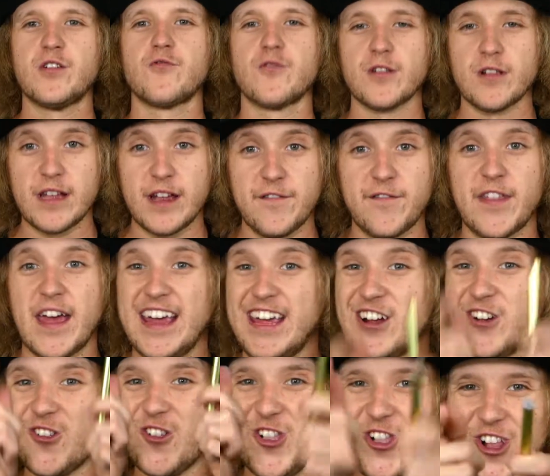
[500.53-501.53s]
the relief that
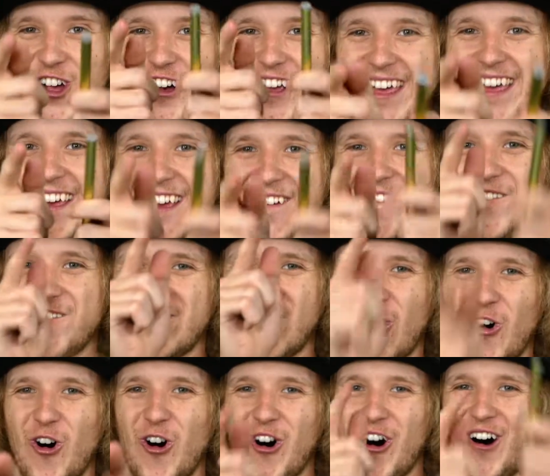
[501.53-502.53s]
you're looking
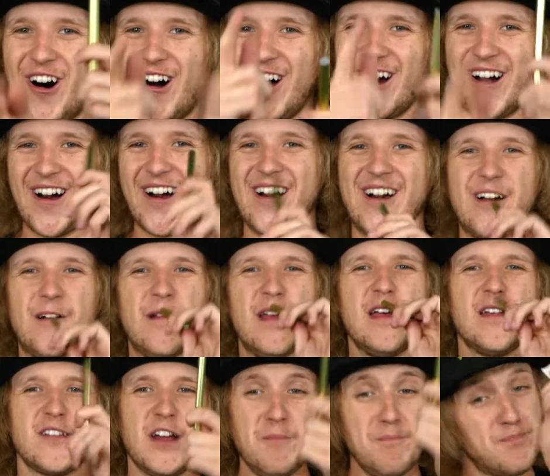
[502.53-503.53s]
for.
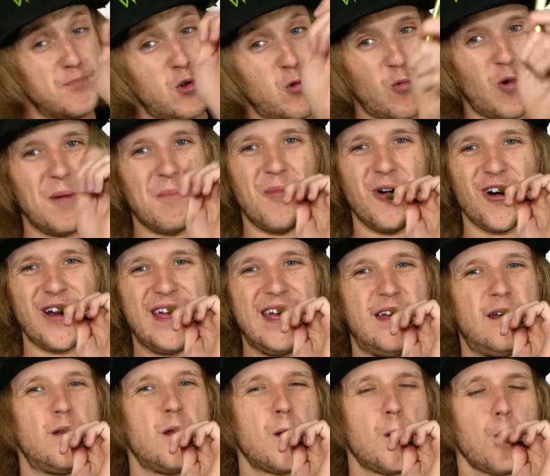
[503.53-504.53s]
So, one more hit.